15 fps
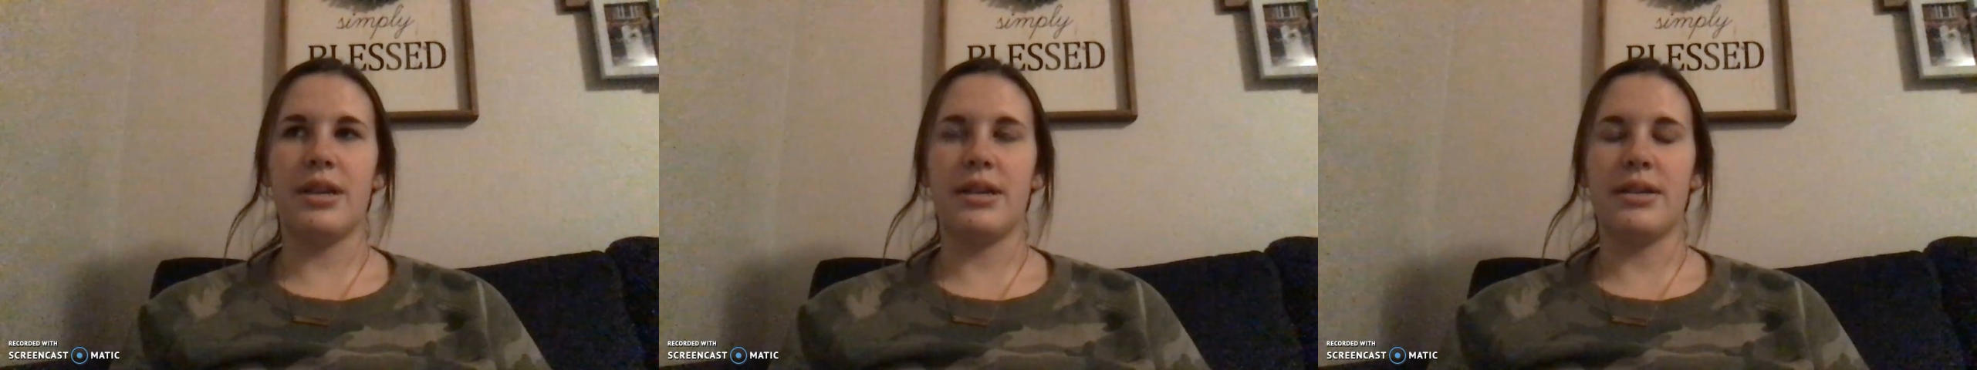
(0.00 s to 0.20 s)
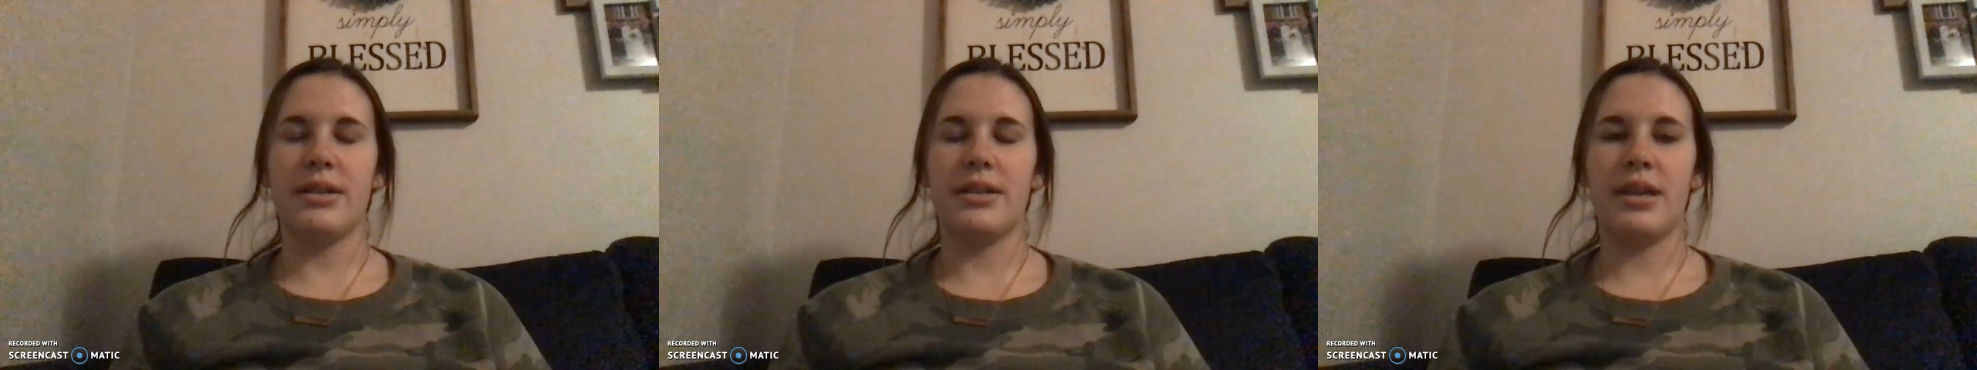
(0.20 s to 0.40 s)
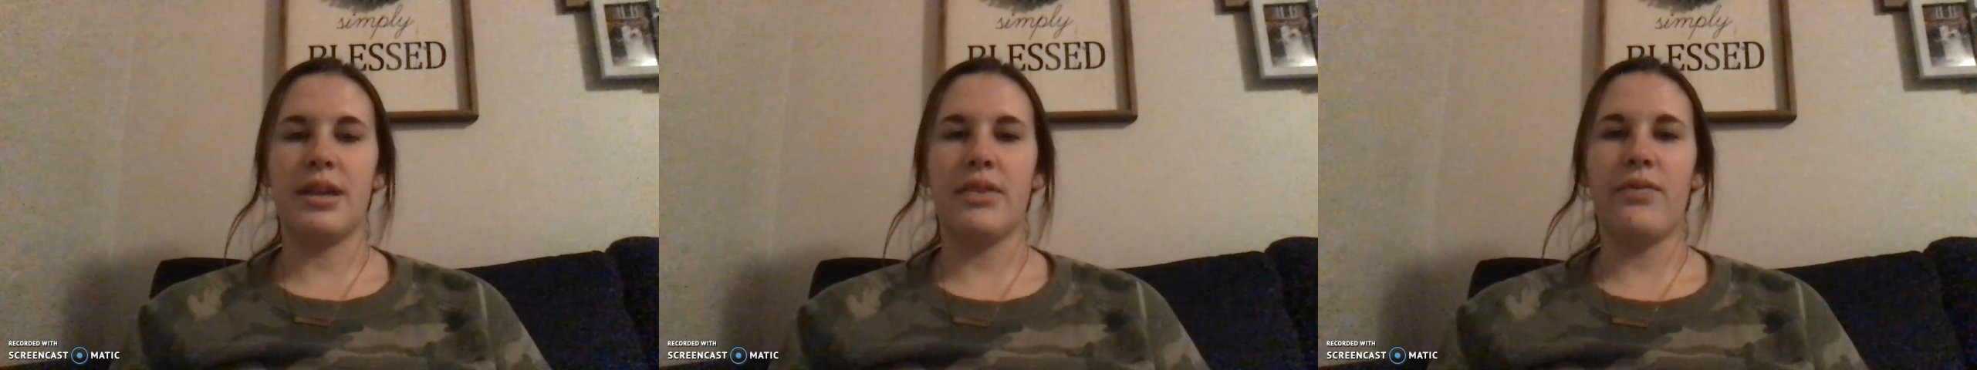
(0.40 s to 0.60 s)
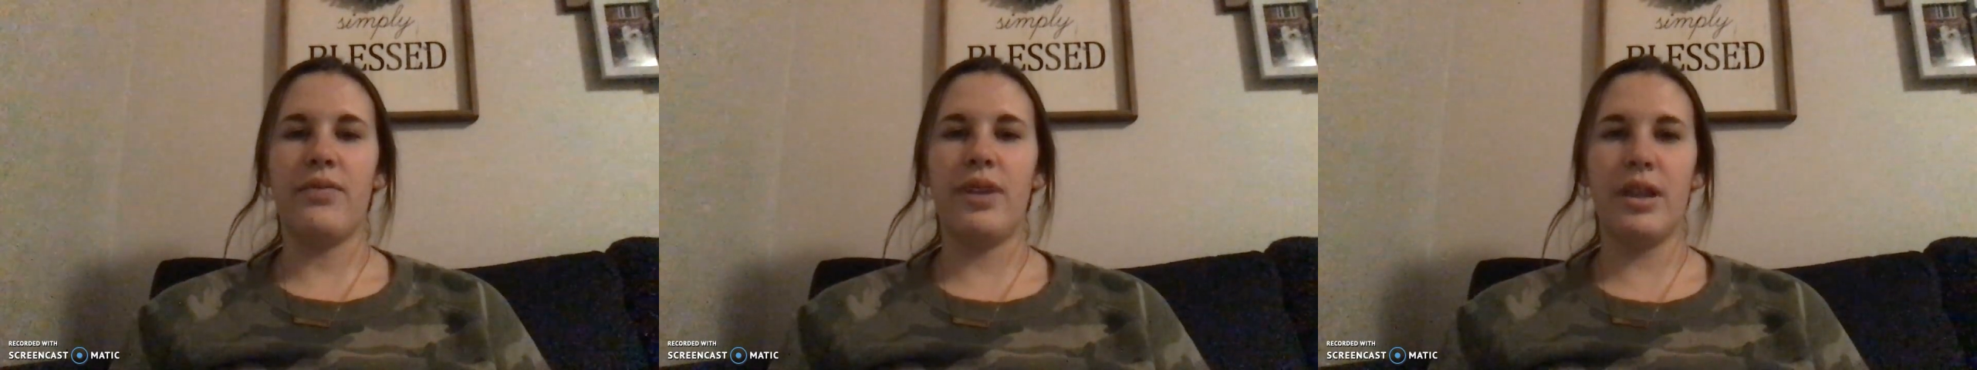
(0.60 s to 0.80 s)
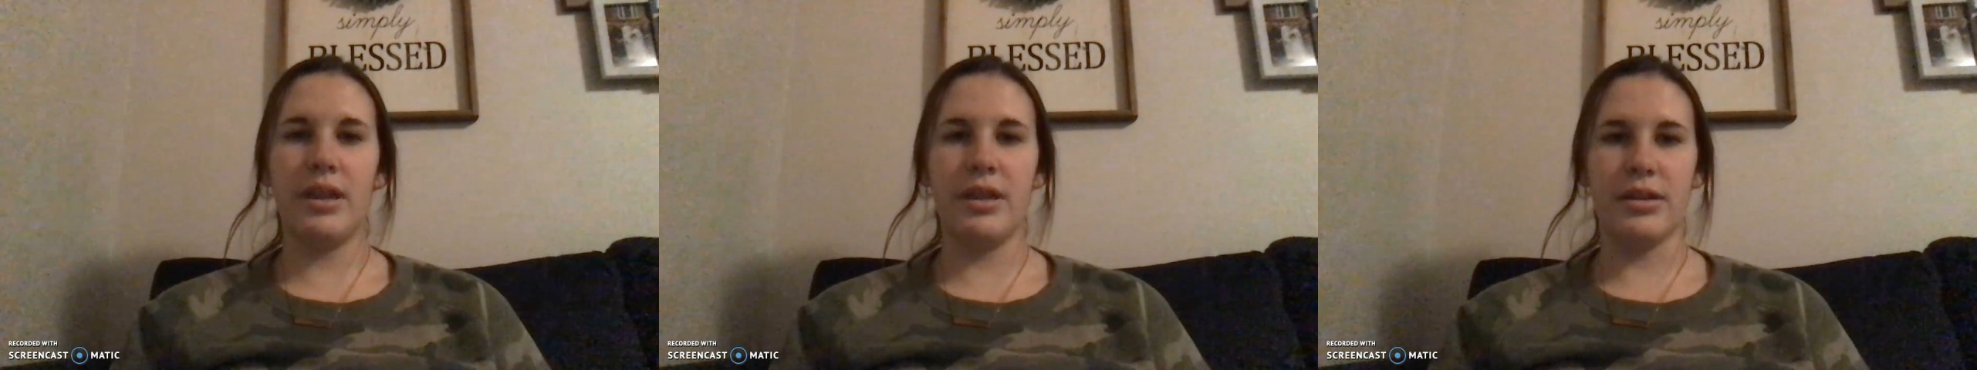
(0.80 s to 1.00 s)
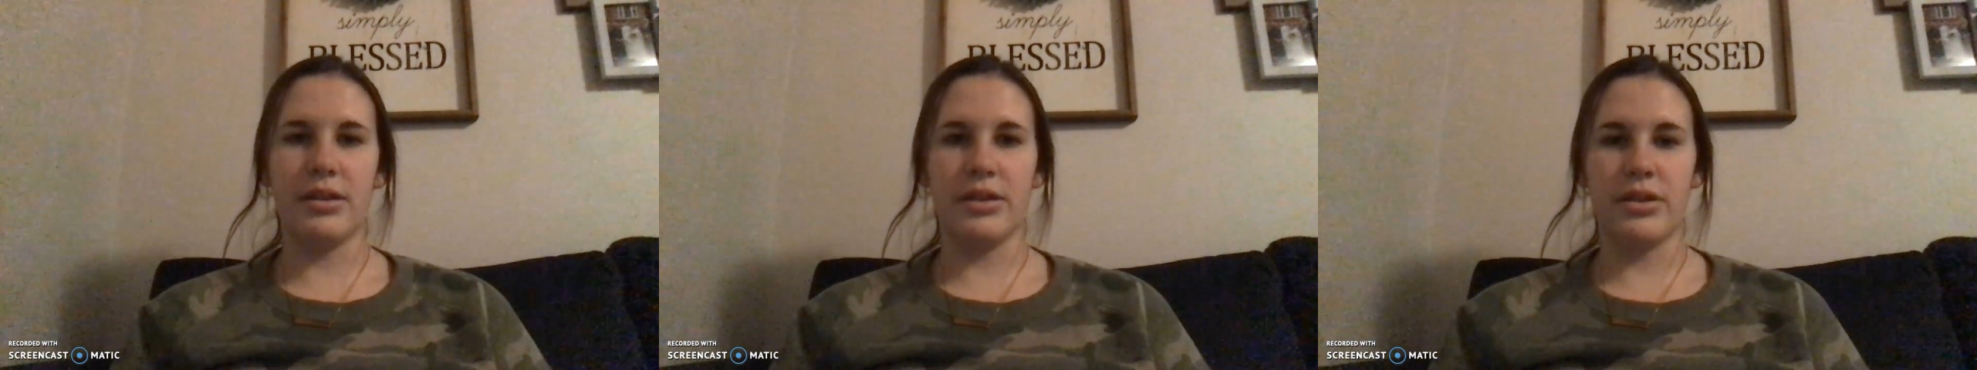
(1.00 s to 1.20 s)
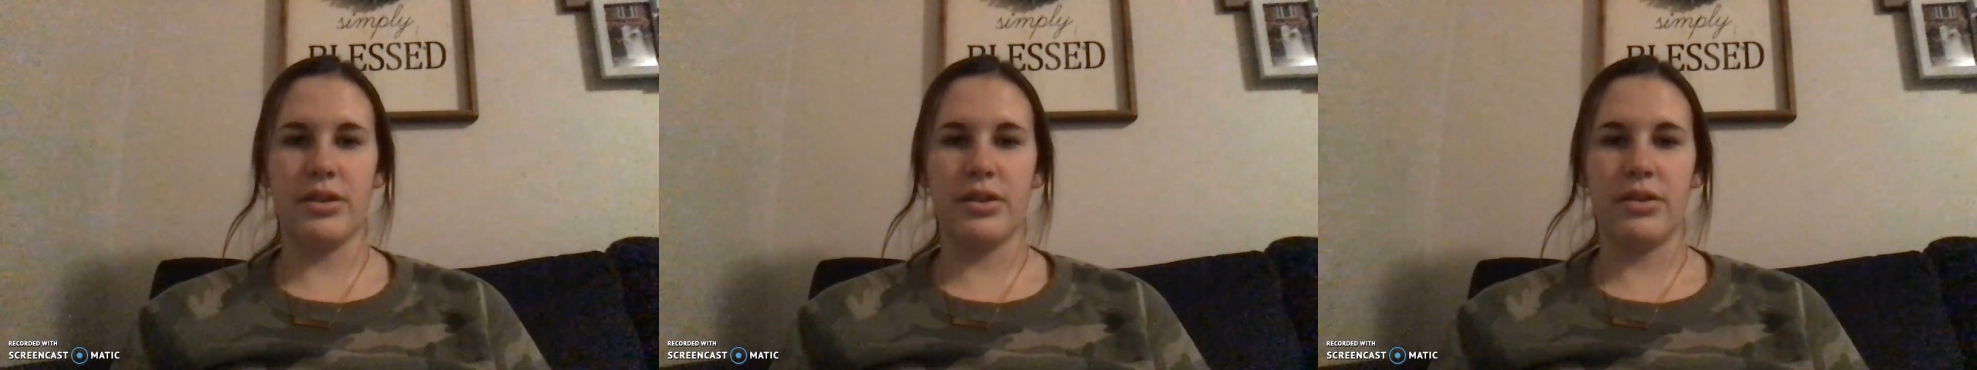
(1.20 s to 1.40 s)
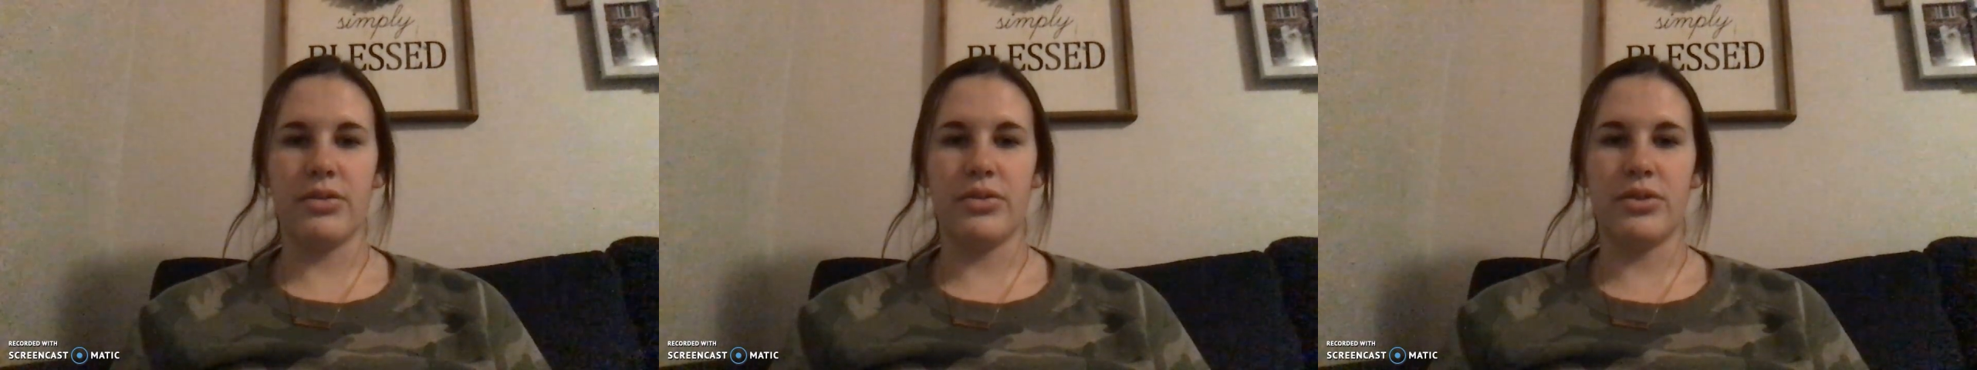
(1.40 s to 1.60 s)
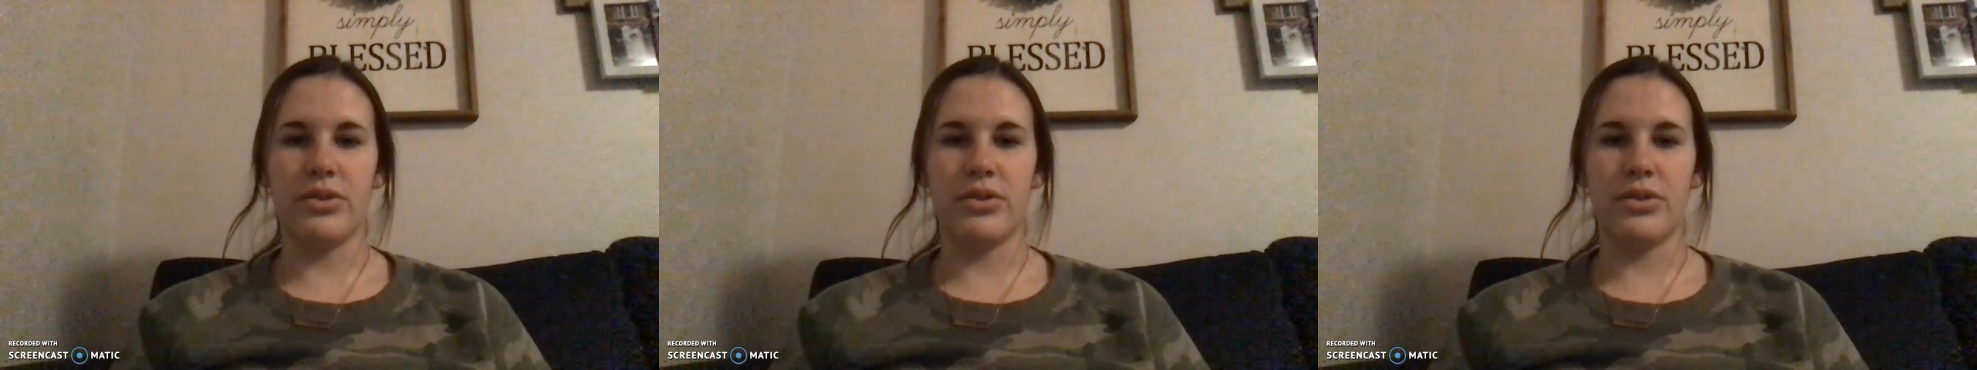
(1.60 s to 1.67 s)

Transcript: that is convenient to you